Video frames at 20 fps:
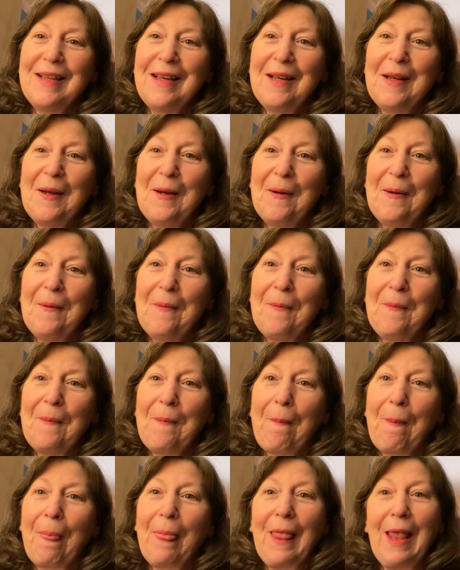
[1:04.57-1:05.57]
um,
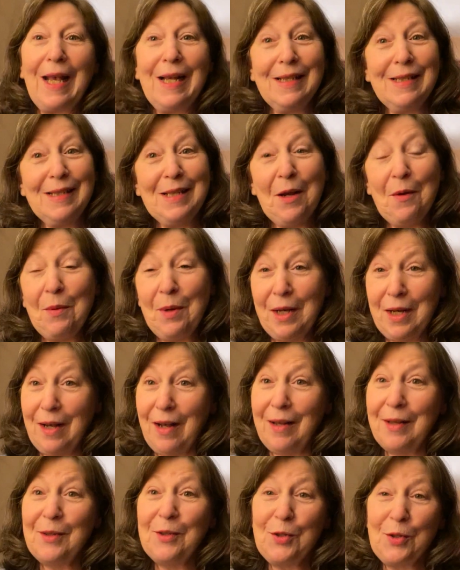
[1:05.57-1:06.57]
so it
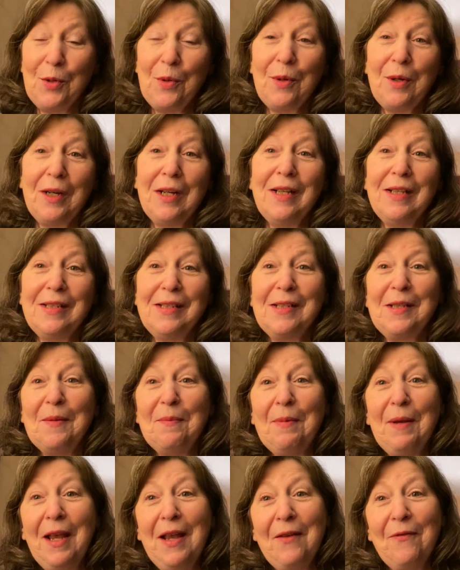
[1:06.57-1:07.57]
got insurance to
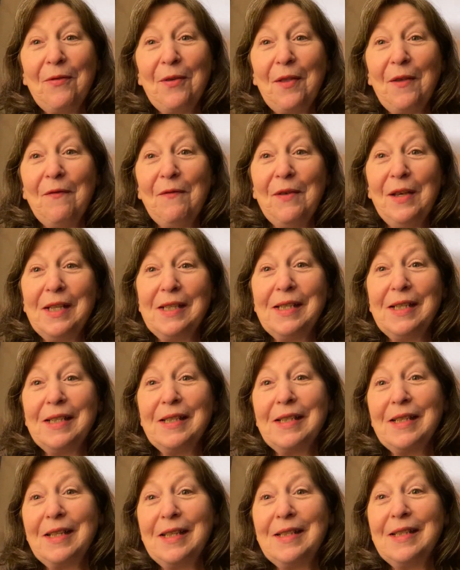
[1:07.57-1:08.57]
pay for the
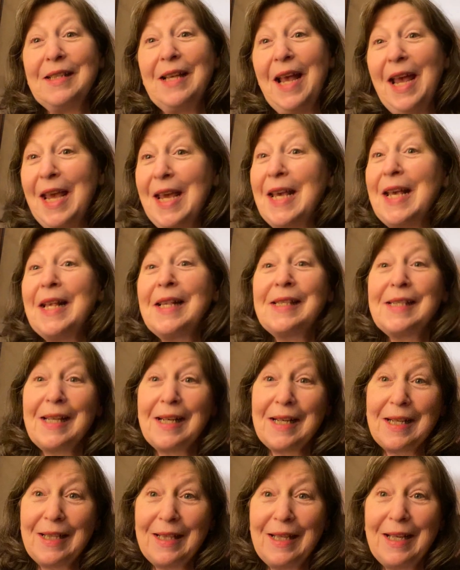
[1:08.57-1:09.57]
visits because, hey, it's a
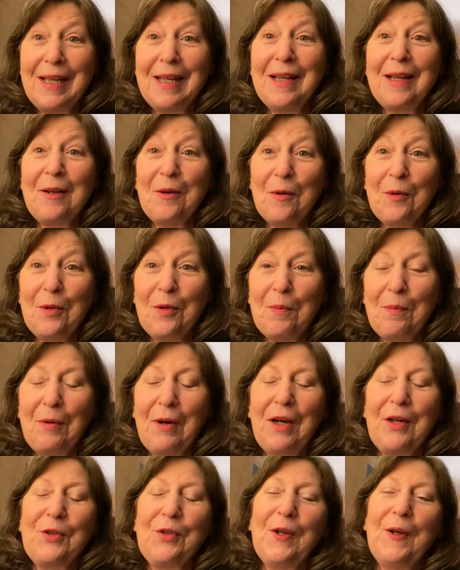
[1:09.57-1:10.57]
clinical
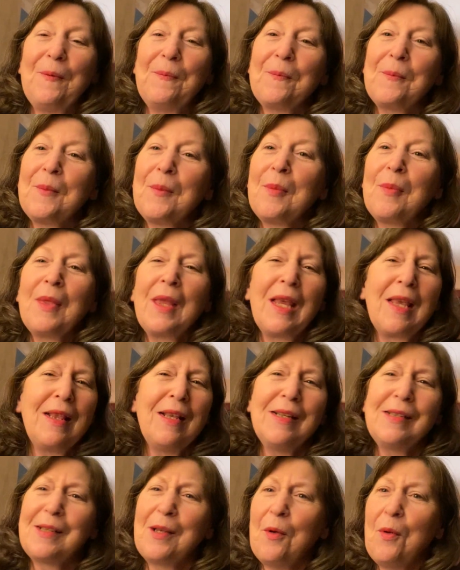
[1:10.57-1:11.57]
depression.
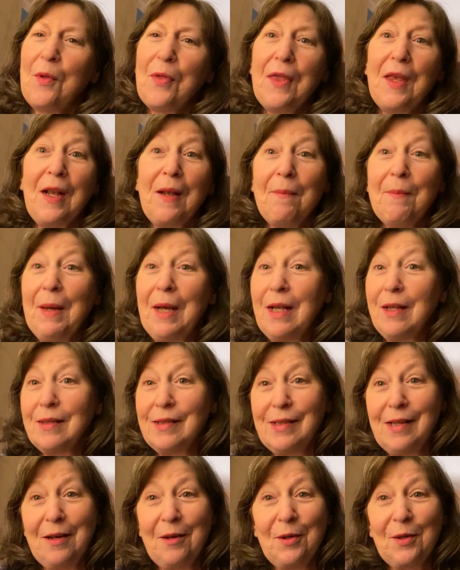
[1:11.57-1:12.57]
This whole thing about
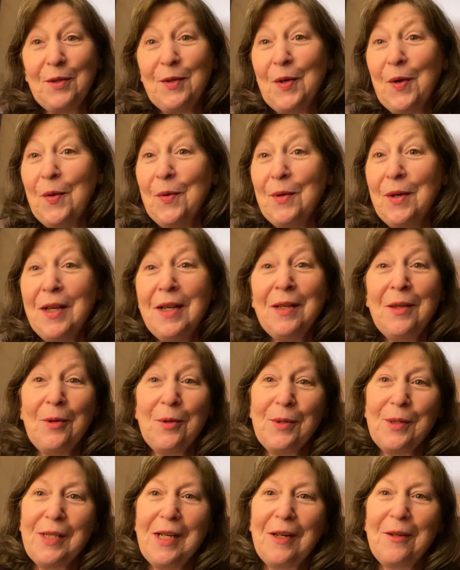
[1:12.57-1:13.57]
serotonin,
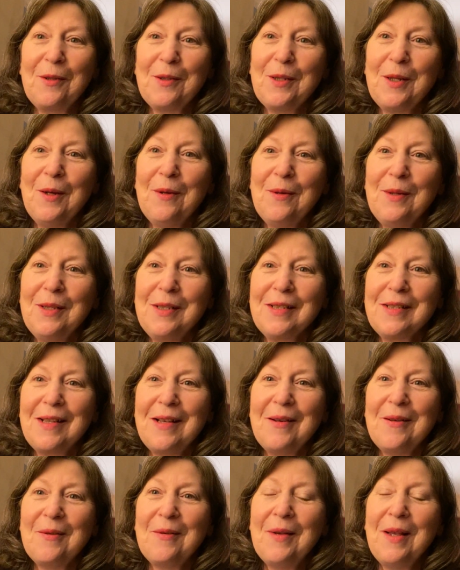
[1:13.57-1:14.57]
your serotonin's
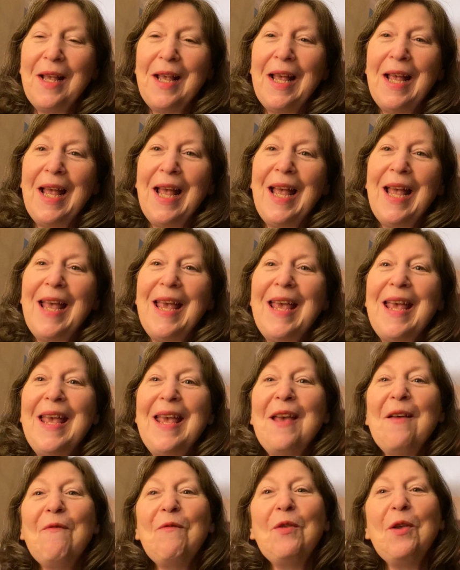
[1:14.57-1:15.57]
low.
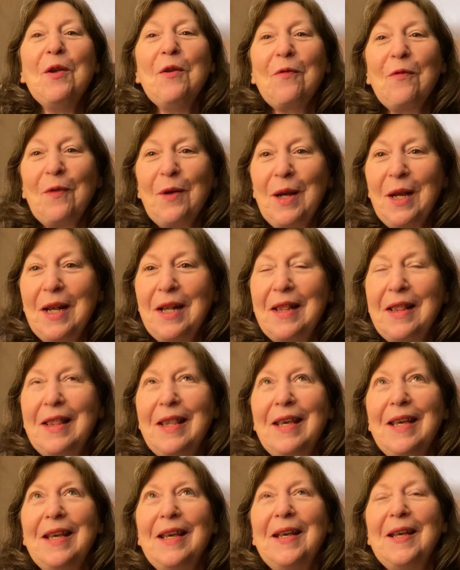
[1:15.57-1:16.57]
If you read
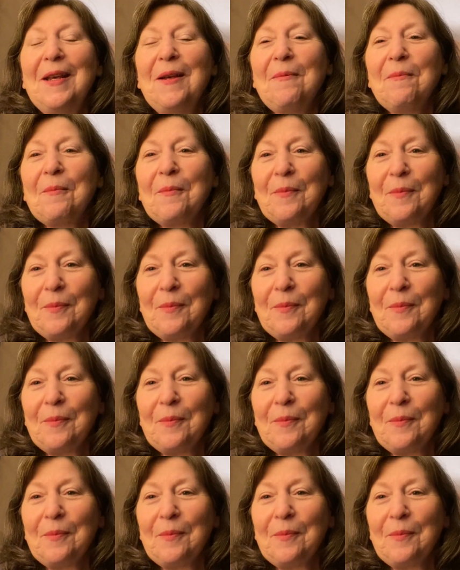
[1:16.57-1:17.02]
the